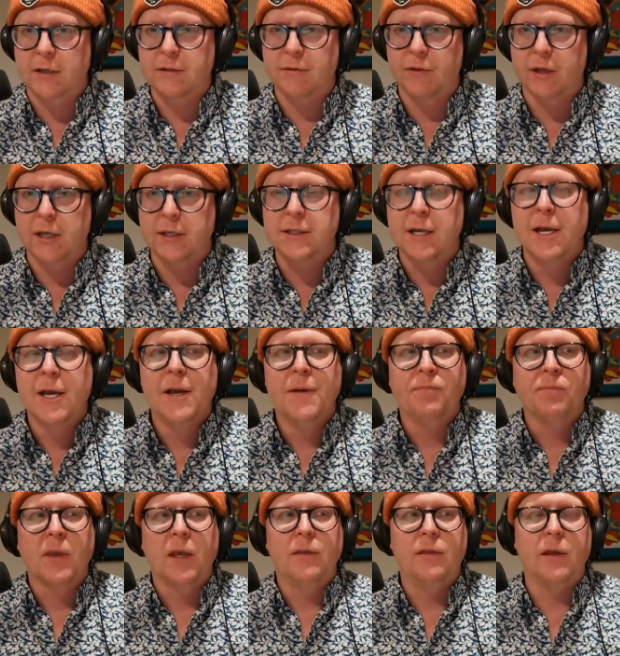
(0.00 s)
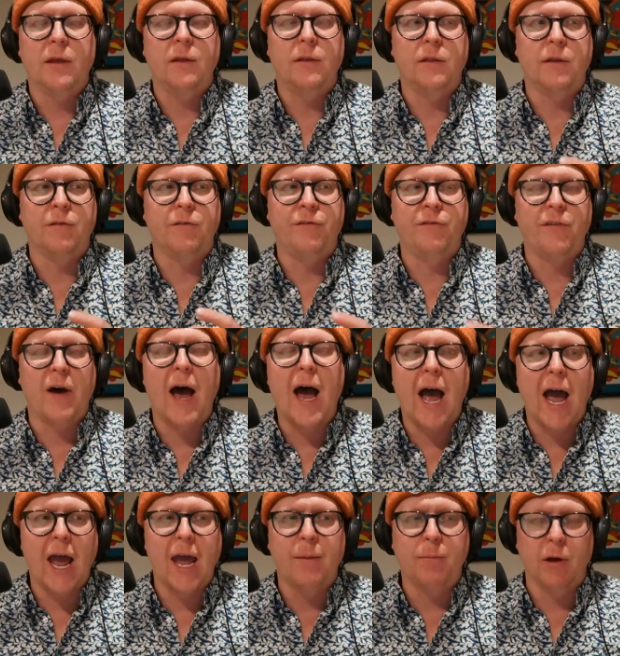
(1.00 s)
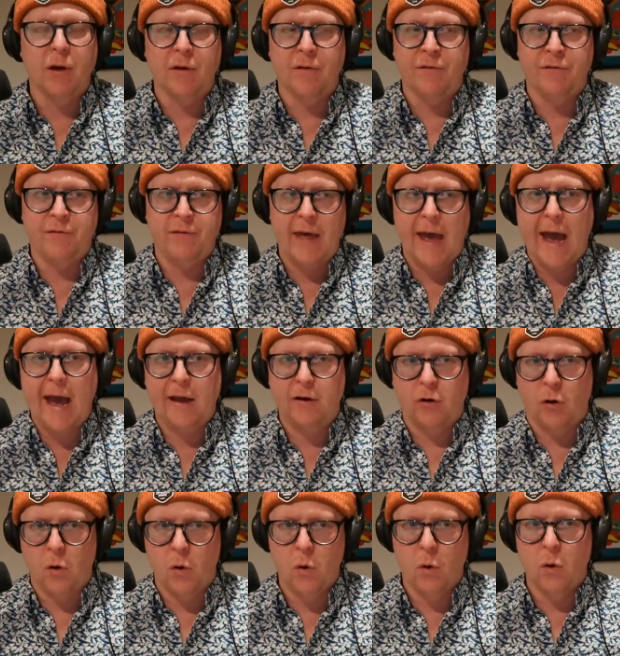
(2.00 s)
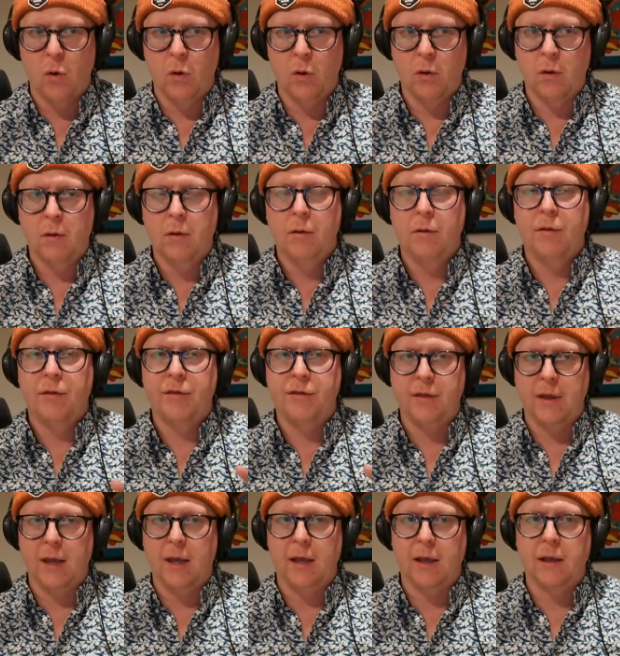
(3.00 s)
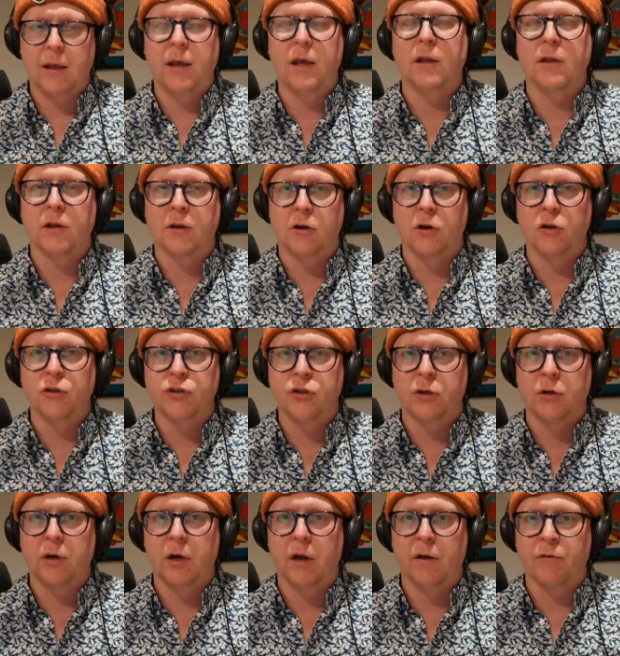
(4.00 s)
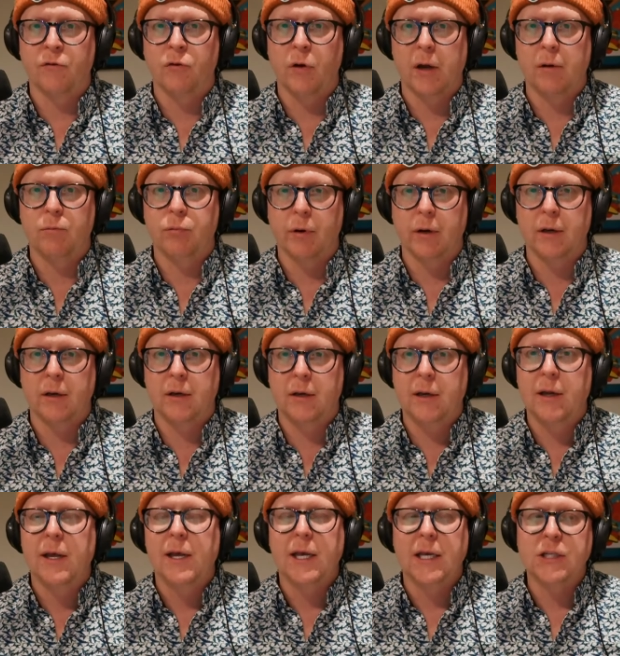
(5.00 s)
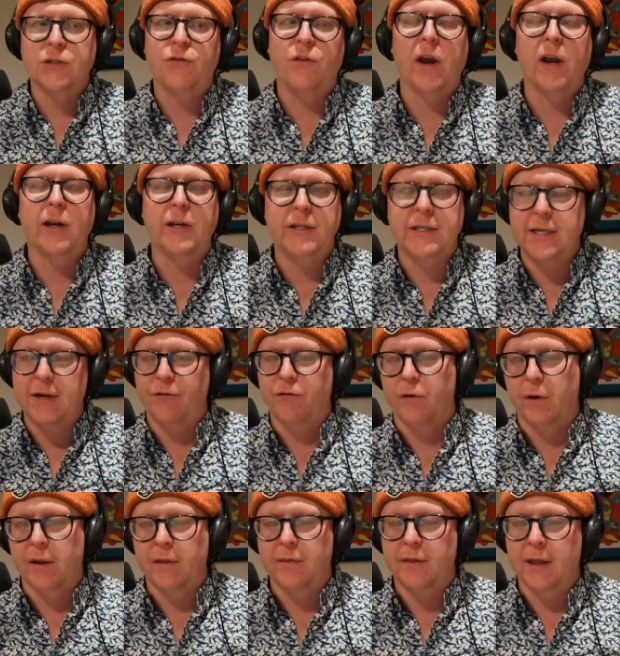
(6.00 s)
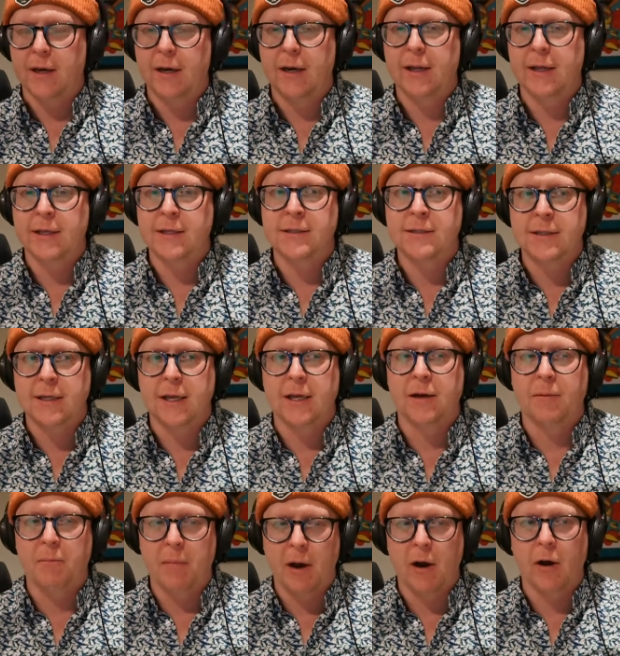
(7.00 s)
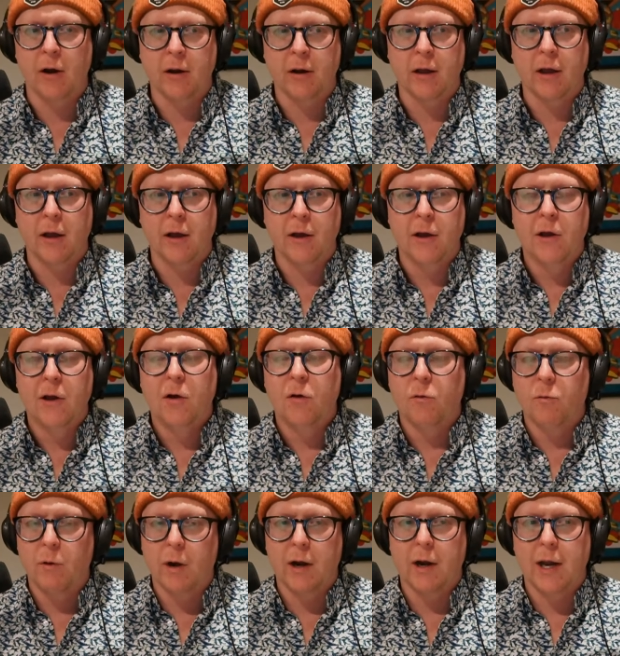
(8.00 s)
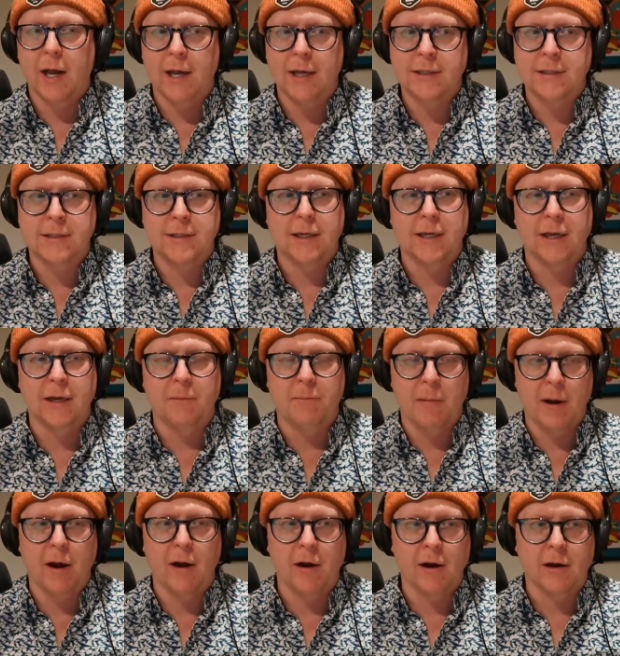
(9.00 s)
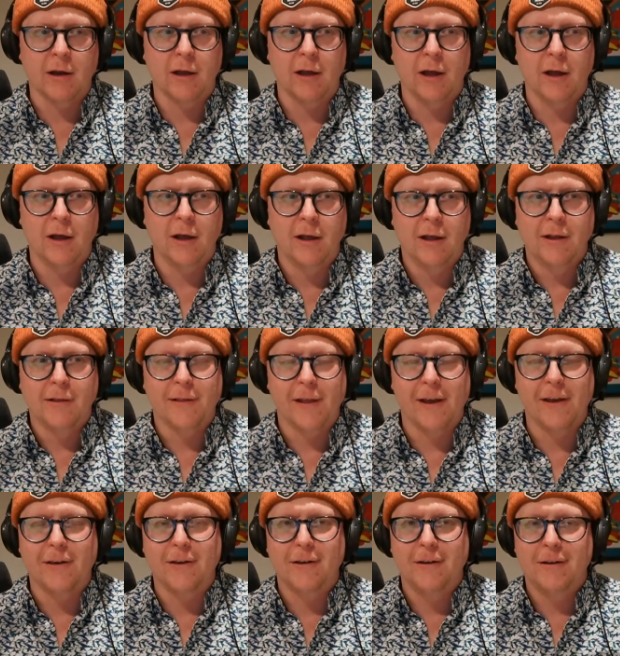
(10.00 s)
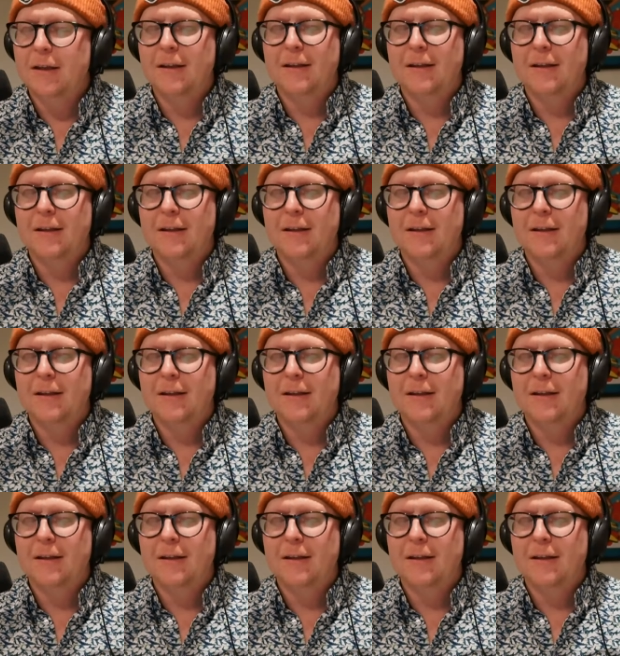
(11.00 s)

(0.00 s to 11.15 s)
kinds of things the the vibe of that whole thing in the culture of Great Britain is very different than it is in America whereas in America like